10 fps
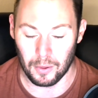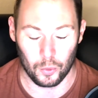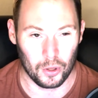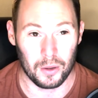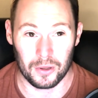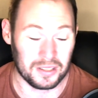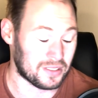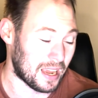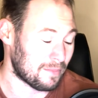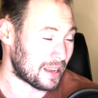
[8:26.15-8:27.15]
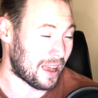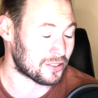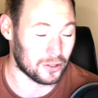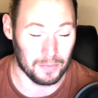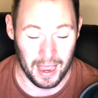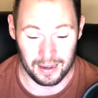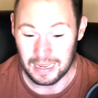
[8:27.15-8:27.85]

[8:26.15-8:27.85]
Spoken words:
But really what this came down to, man,